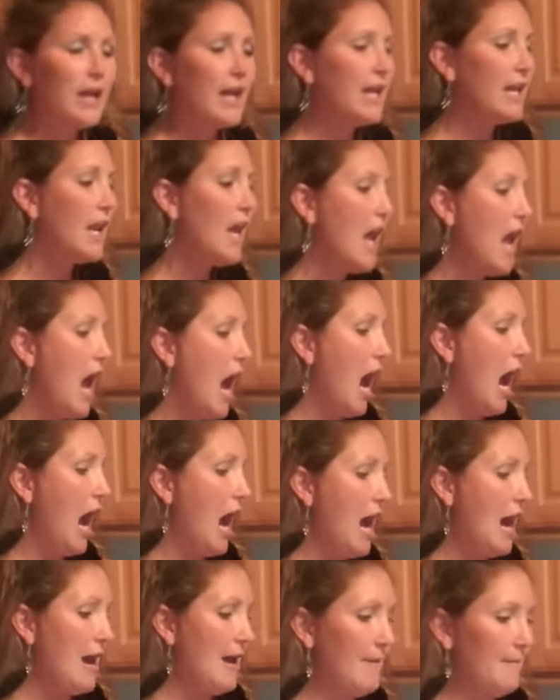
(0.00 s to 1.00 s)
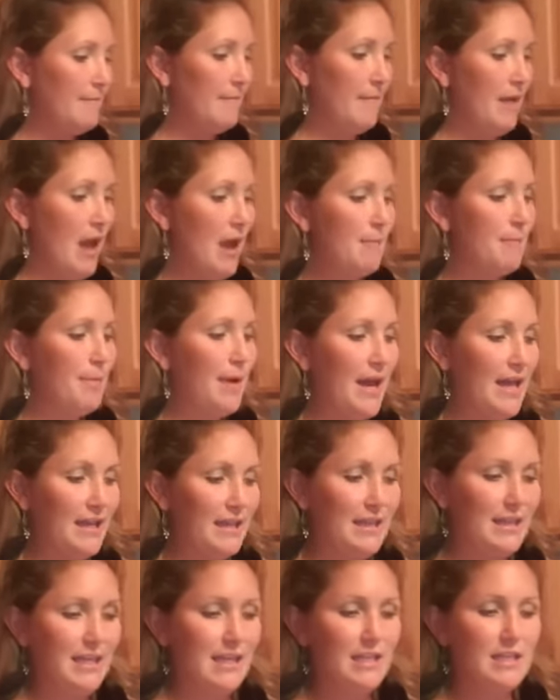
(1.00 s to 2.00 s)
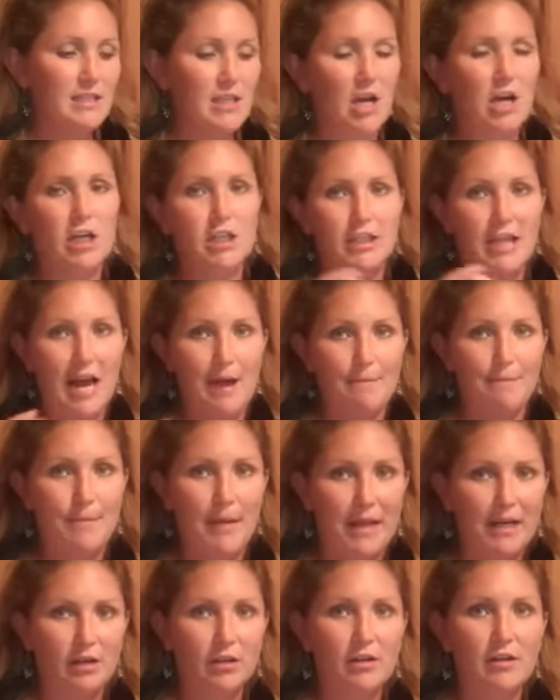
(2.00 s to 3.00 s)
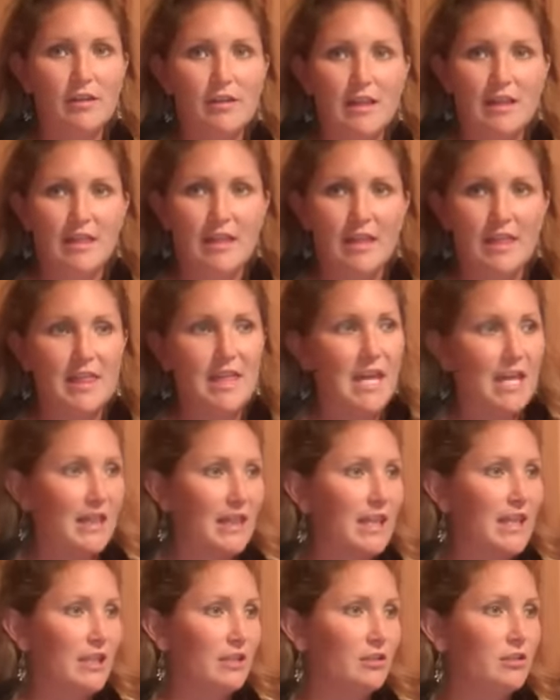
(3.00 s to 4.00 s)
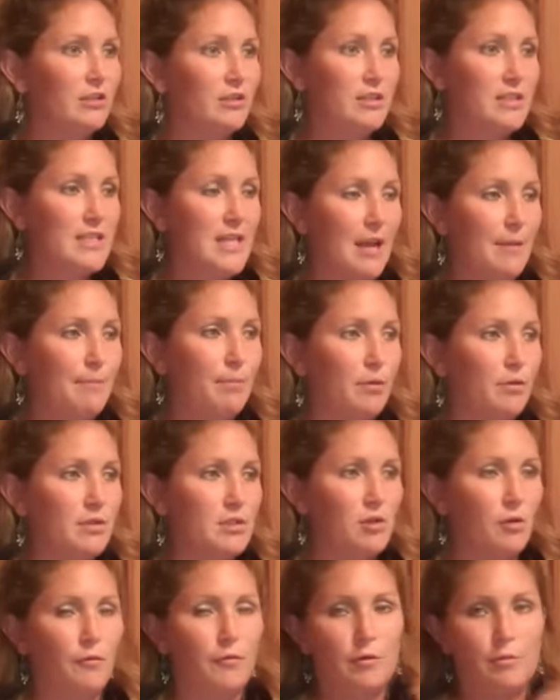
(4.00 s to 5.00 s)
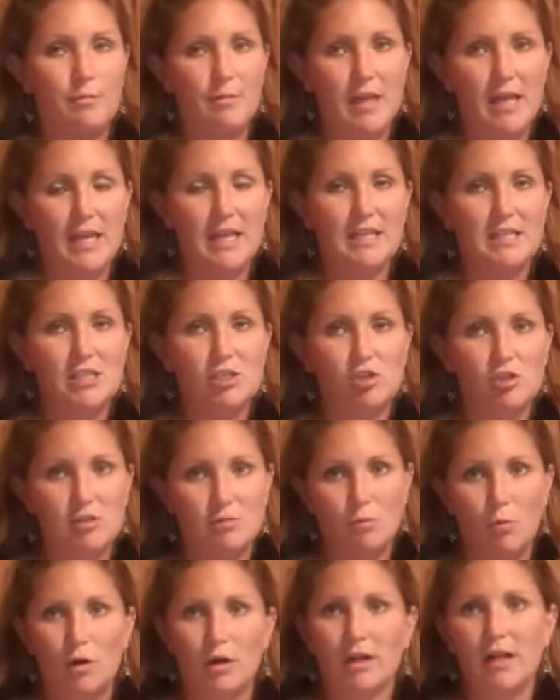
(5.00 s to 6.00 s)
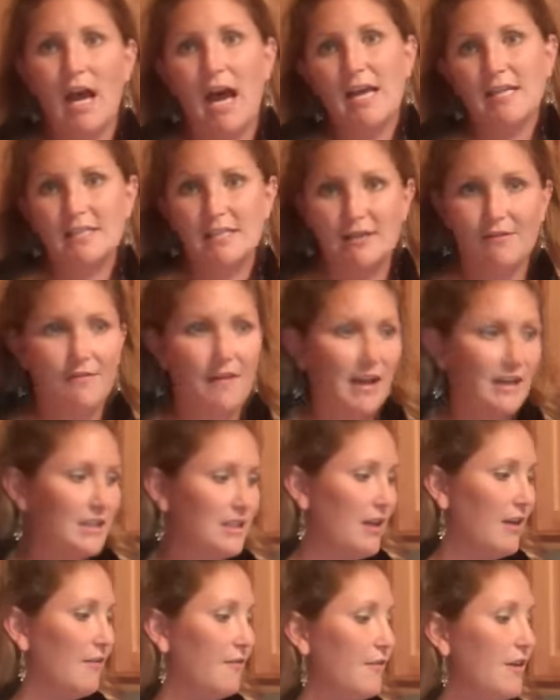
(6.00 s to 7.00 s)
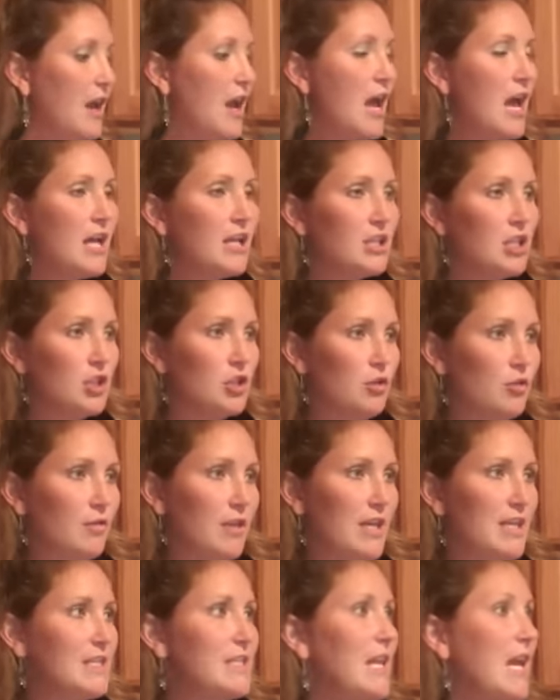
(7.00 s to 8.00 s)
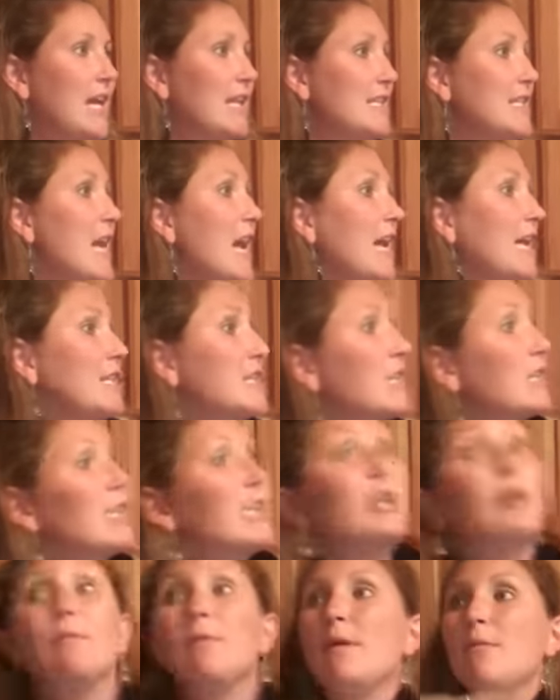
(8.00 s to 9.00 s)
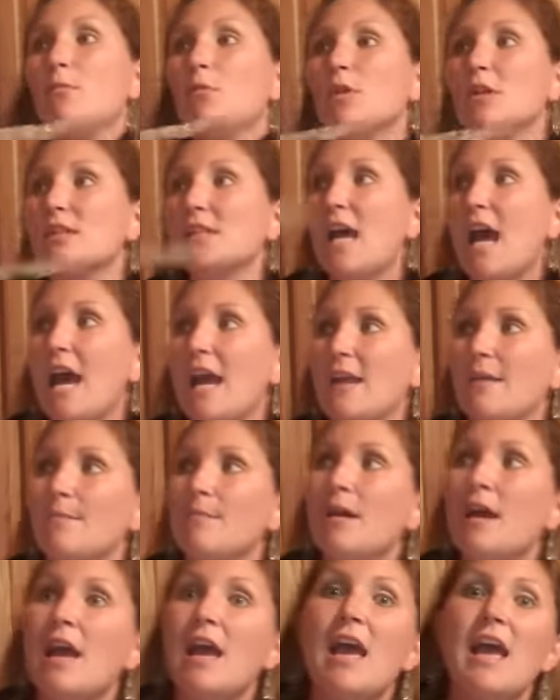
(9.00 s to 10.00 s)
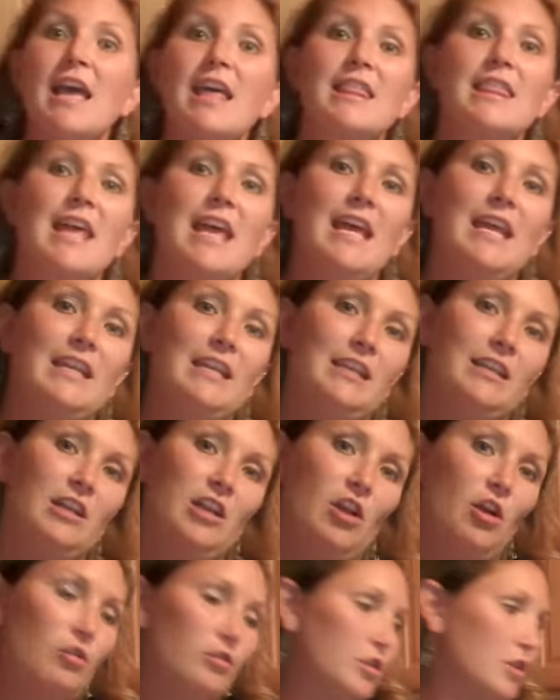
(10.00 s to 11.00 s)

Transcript: it. But these are a lot bigger than the thin little samples, so for me it's just more cost effective to do this. It takes a little bit more time than, you know,